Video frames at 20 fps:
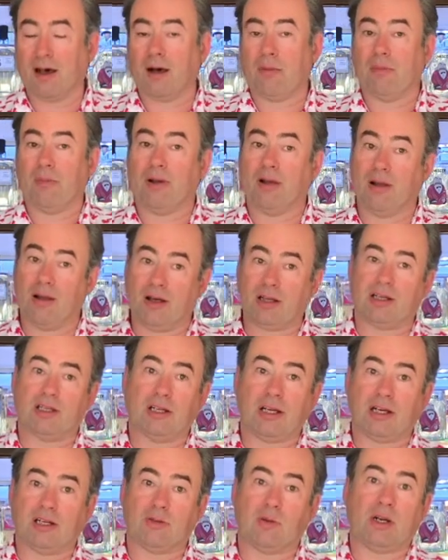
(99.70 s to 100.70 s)
Last
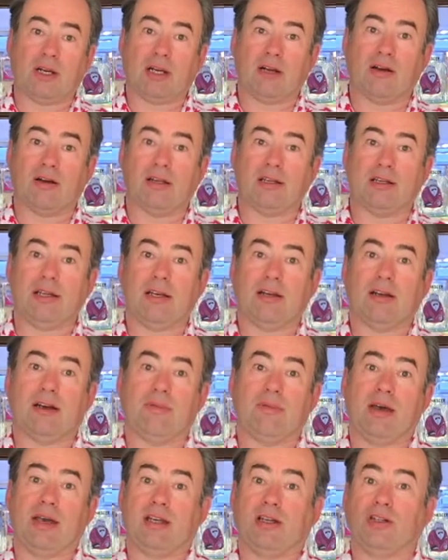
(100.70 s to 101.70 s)
year, 2019, I
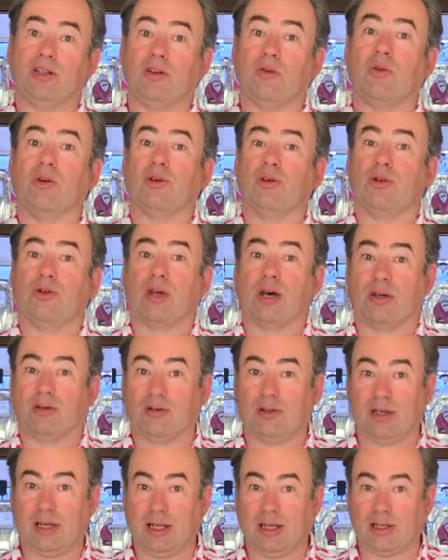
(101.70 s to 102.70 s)
made 200,000
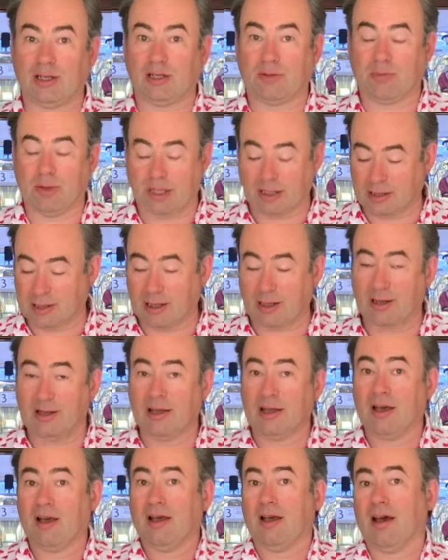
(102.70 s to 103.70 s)
litres of Pinkster,
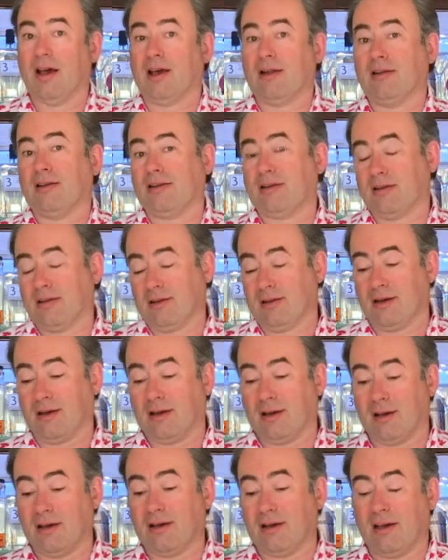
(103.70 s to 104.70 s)
and
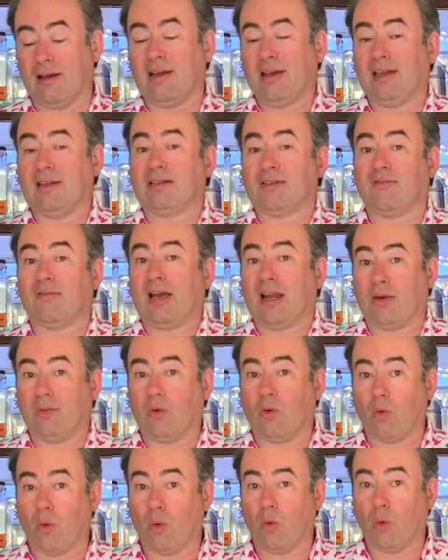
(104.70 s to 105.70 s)
it's available
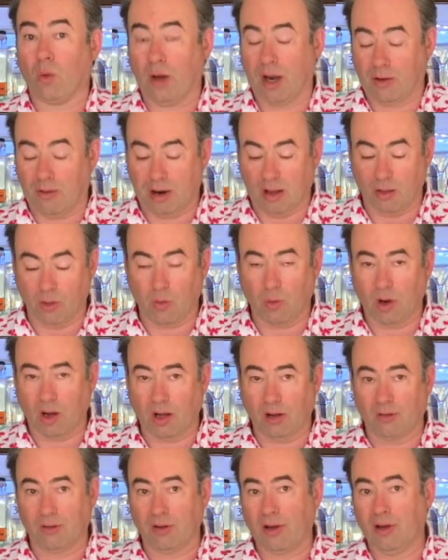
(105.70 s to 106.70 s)
all the way around the
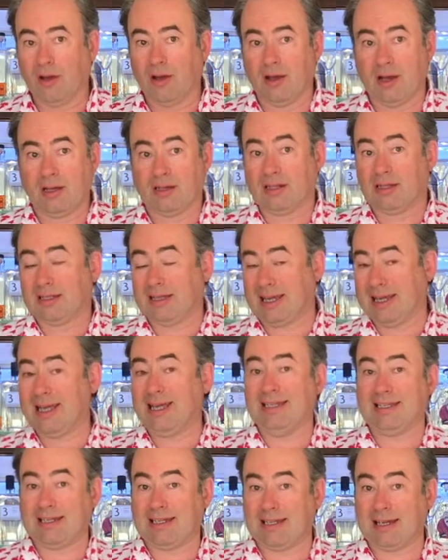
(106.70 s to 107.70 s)
world. It's as
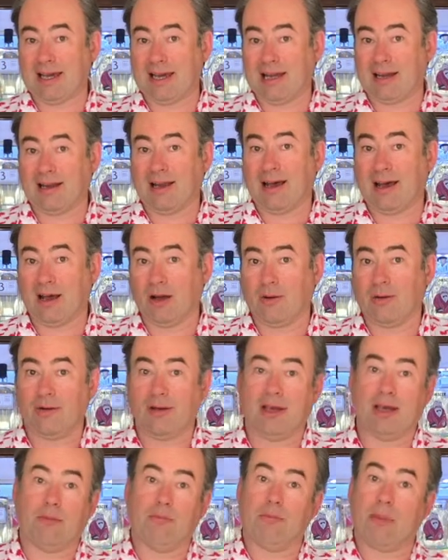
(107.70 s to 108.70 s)
easy to get now
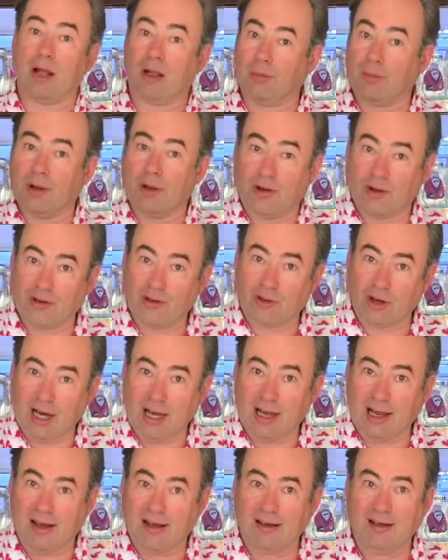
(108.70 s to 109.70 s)
in Melbourne,
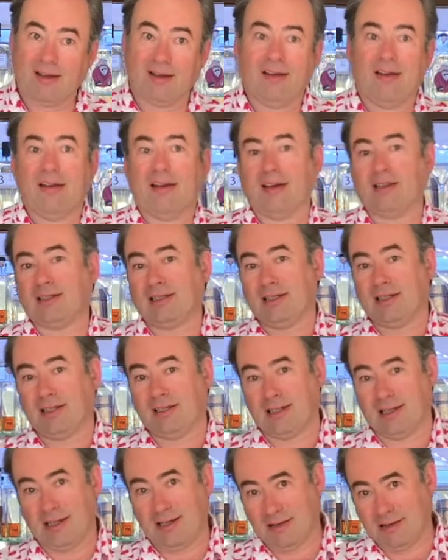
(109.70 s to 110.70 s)
Australia, as it is
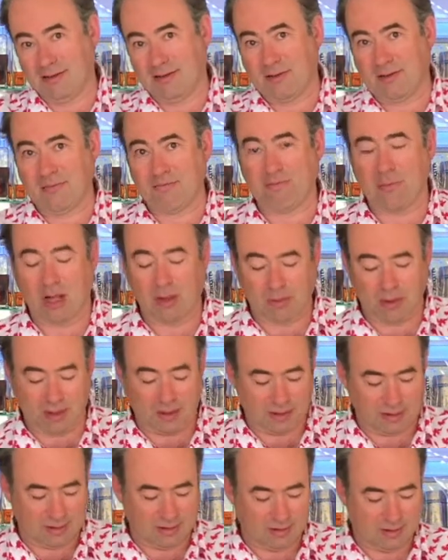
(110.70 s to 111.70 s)
in Melbourne,
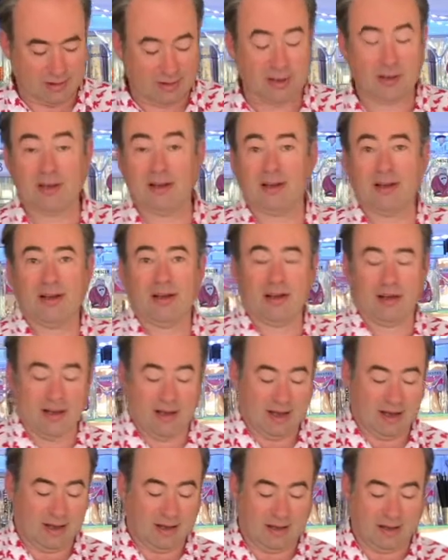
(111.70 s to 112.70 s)

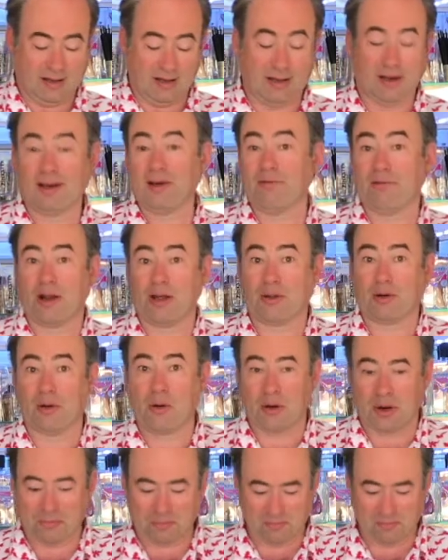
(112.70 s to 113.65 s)
around the corner.